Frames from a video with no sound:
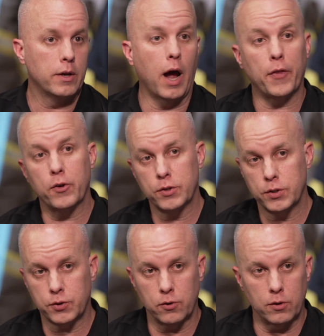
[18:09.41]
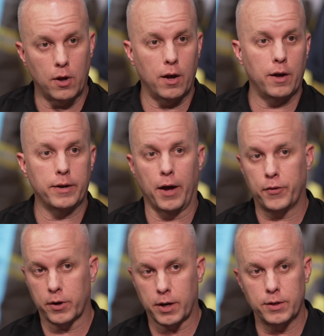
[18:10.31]
Not their sister-in-law,
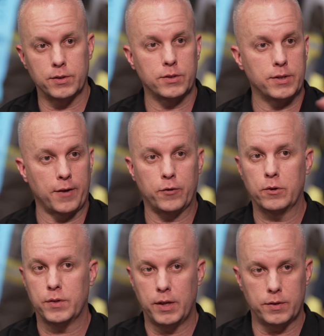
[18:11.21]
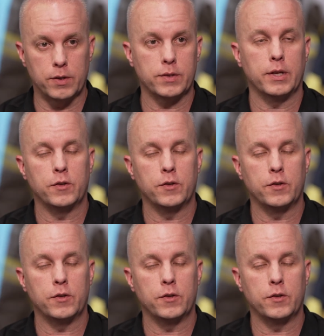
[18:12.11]
not their cousins, nephews, nieces.